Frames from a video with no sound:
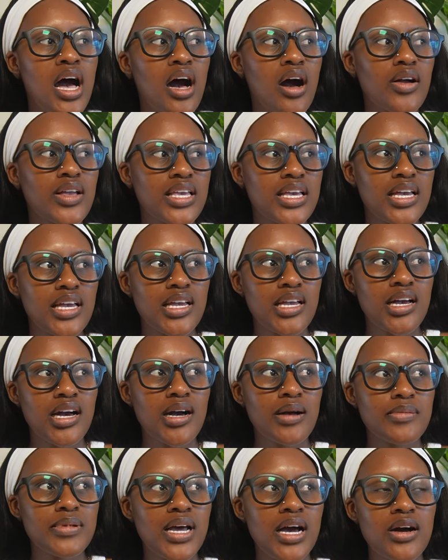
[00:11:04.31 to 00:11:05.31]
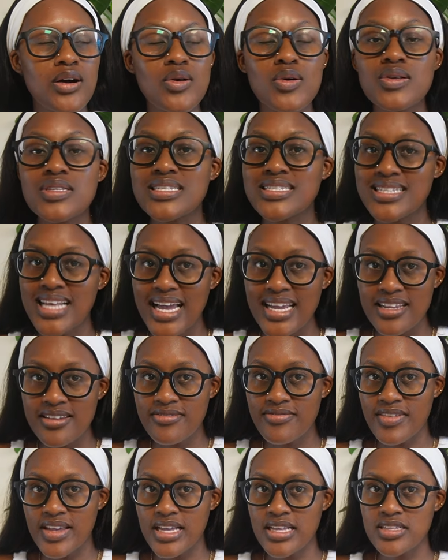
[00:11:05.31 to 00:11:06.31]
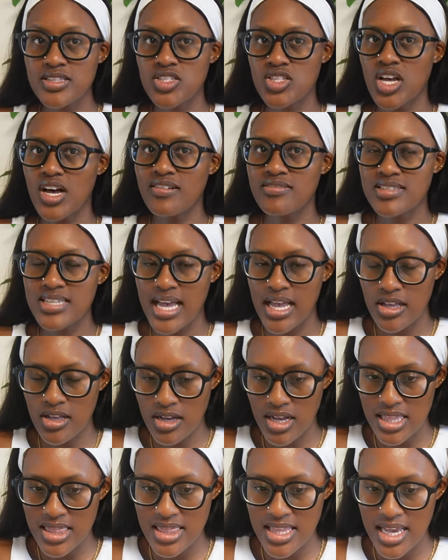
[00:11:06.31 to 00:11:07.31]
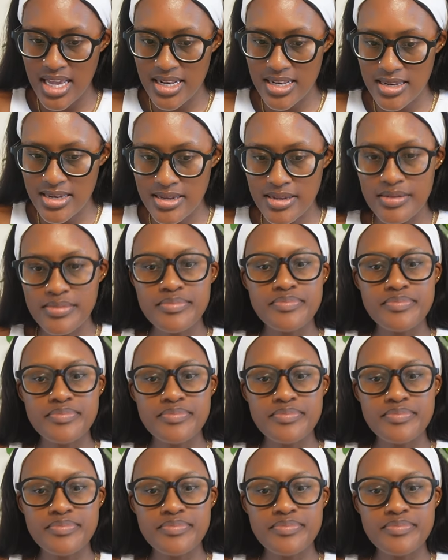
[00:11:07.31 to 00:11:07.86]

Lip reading: Okay, now side effects after I got that.